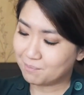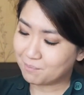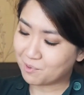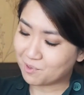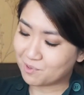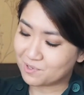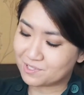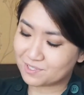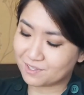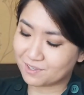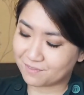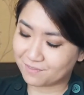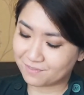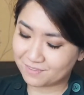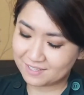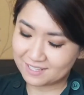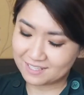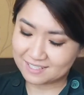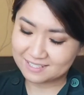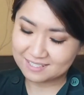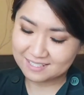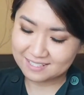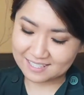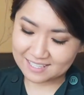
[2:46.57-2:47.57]
Most of
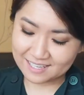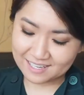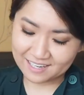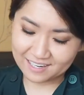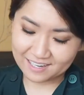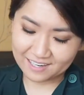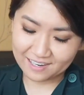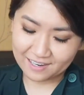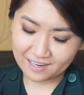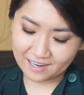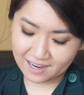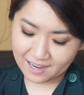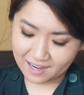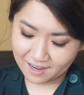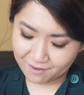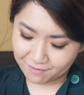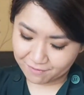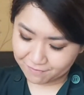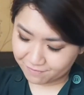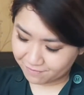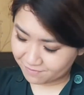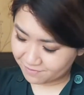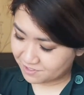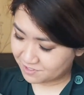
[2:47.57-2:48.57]
this year
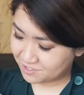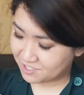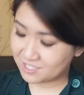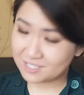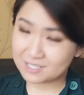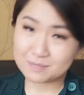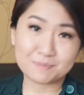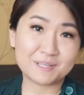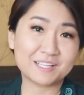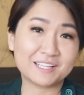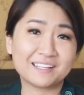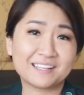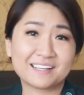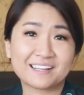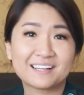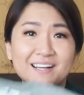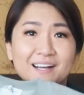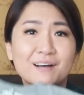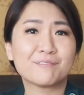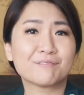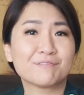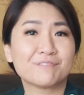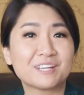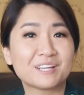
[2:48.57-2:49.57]
I've just been in
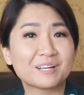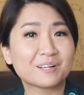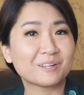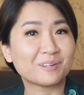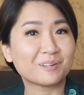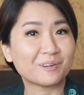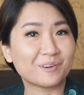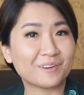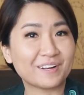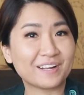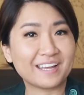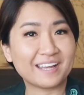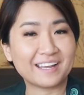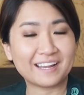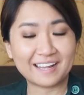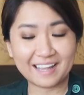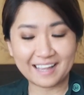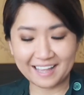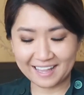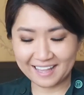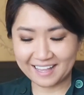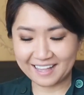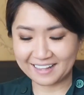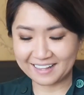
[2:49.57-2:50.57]
comfy clothing
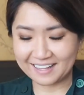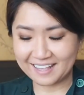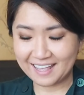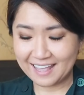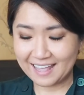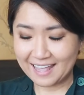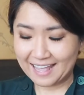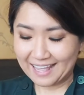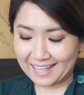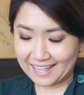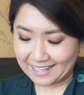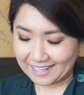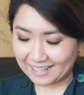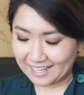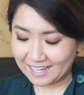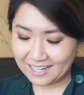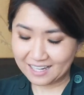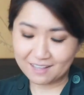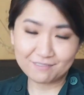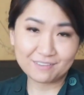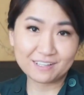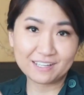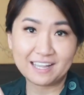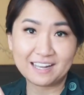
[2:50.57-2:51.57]
and can
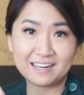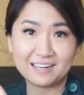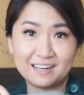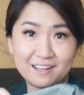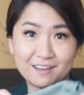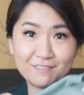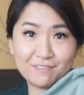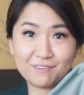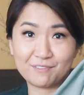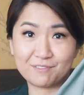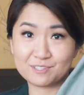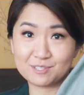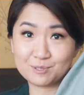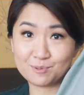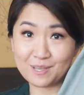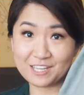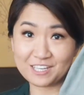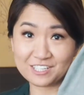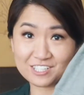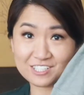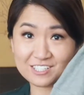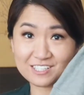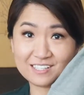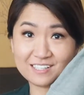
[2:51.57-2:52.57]
never get enough of
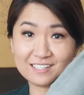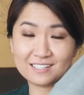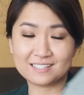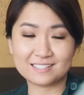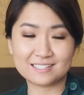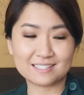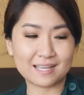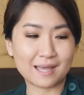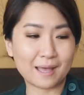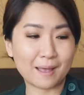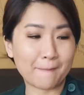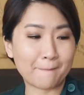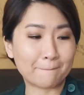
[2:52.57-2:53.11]
sweatshirts.